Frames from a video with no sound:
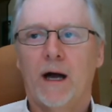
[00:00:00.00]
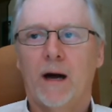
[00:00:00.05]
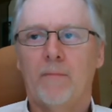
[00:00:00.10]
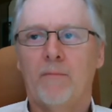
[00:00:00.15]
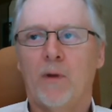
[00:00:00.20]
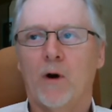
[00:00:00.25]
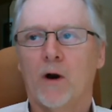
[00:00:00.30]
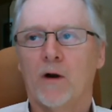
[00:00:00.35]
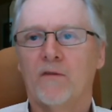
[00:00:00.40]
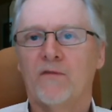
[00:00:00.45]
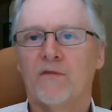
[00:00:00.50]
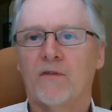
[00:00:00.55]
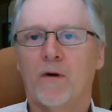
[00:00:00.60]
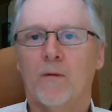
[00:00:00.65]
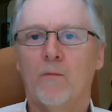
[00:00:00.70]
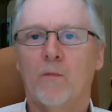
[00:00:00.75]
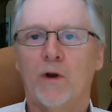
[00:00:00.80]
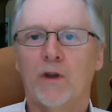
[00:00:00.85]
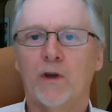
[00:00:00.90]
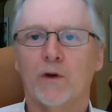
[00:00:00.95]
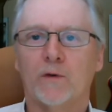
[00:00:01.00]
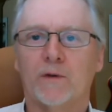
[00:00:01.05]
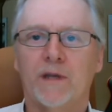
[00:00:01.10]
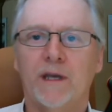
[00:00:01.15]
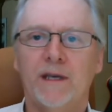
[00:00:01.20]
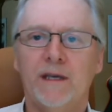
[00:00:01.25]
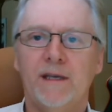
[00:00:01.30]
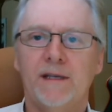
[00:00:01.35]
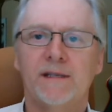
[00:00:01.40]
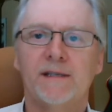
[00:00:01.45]
Apart from what you're
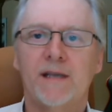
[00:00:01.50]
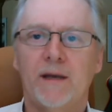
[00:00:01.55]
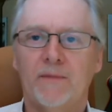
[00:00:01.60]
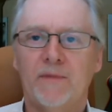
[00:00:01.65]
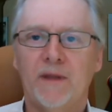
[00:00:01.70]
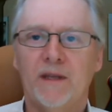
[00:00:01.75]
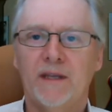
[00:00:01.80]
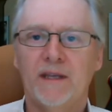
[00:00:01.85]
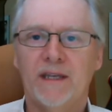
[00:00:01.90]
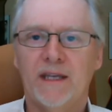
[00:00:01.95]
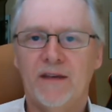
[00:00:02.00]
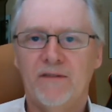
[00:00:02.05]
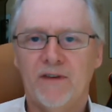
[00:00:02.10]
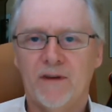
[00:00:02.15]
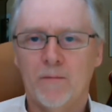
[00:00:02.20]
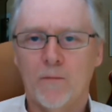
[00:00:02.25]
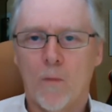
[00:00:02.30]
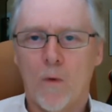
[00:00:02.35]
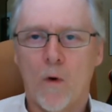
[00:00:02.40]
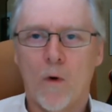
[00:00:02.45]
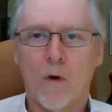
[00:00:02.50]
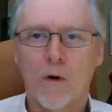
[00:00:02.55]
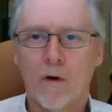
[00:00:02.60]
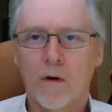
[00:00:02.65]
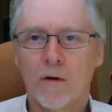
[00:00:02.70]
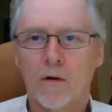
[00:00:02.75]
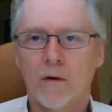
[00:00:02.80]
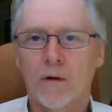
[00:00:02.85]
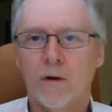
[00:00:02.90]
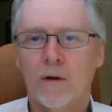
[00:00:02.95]
taking something, giving
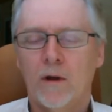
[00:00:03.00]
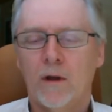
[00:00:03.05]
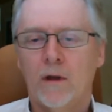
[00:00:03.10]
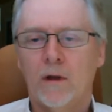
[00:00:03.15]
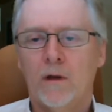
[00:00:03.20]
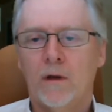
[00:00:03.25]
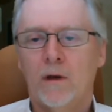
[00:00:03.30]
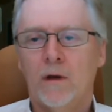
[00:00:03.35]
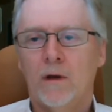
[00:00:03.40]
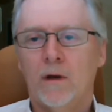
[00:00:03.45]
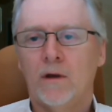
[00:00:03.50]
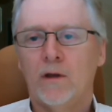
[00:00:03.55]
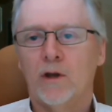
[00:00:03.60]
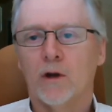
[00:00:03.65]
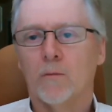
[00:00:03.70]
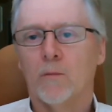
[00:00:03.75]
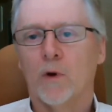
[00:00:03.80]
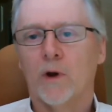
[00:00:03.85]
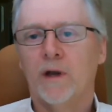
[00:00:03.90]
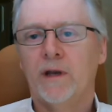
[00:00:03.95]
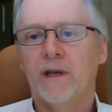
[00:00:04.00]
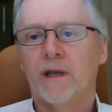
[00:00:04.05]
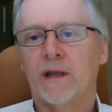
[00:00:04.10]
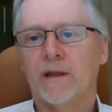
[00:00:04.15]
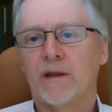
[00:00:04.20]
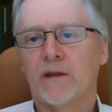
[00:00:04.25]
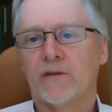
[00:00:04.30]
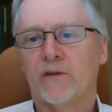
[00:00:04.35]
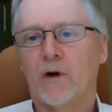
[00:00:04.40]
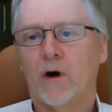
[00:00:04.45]
more, your brain
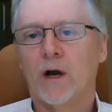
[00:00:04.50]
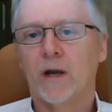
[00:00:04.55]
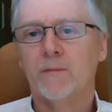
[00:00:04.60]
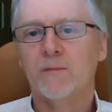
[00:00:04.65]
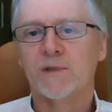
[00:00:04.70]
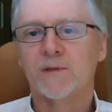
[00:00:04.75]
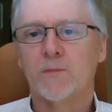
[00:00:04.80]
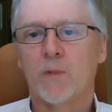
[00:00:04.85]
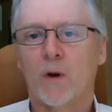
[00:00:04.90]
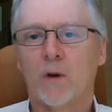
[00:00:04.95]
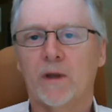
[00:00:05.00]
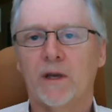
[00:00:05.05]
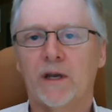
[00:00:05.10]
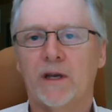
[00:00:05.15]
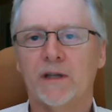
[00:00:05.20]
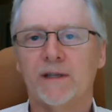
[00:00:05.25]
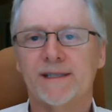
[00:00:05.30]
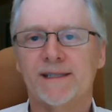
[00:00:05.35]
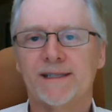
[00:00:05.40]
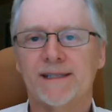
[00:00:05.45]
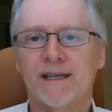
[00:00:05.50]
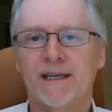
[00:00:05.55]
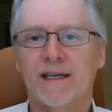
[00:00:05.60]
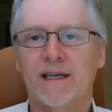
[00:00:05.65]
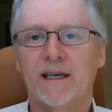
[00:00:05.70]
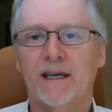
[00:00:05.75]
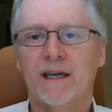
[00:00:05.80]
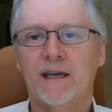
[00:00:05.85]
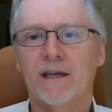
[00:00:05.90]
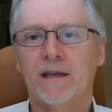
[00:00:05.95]
at the time is probably going to
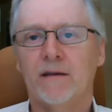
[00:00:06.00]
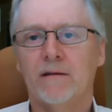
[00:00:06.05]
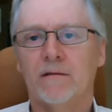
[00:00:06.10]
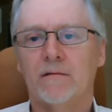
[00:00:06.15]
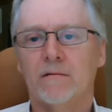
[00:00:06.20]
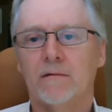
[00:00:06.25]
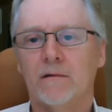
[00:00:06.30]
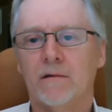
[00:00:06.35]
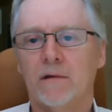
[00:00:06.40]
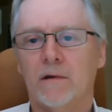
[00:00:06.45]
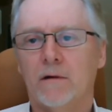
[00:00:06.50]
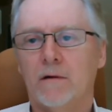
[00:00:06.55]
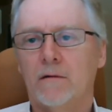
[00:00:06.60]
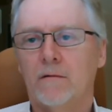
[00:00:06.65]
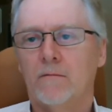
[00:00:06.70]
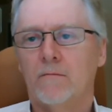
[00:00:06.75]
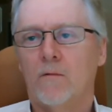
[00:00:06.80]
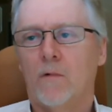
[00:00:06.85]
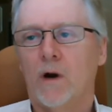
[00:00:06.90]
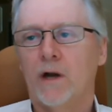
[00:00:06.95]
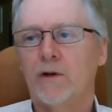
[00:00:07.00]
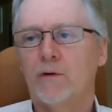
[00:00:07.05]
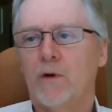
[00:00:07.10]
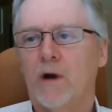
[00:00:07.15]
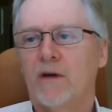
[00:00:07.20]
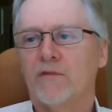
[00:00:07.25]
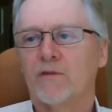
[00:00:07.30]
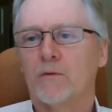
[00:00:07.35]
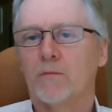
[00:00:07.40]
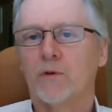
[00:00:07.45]
say, hey, you know, why do
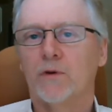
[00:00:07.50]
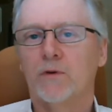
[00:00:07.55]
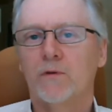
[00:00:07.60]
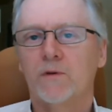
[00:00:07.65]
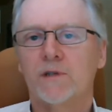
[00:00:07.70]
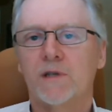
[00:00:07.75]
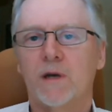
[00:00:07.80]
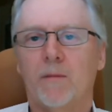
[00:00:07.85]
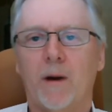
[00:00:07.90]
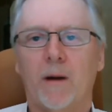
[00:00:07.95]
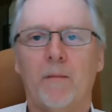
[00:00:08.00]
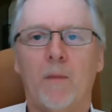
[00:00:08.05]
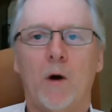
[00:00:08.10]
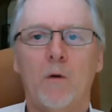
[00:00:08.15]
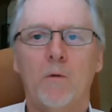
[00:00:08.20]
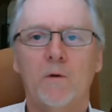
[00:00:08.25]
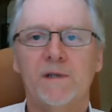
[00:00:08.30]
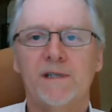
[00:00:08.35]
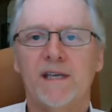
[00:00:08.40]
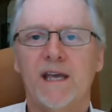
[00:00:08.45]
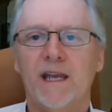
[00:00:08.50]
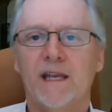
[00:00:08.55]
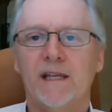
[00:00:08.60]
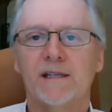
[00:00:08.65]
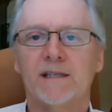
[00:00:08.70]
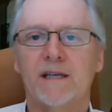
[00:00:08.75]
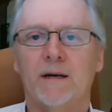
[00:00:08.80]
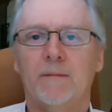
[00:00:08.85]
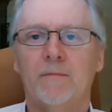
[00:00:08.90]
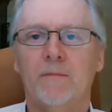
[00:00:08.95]
I have to produce some? I'm always getting
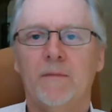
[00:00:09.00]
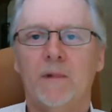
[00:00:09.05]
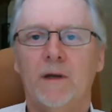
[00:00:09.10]
some.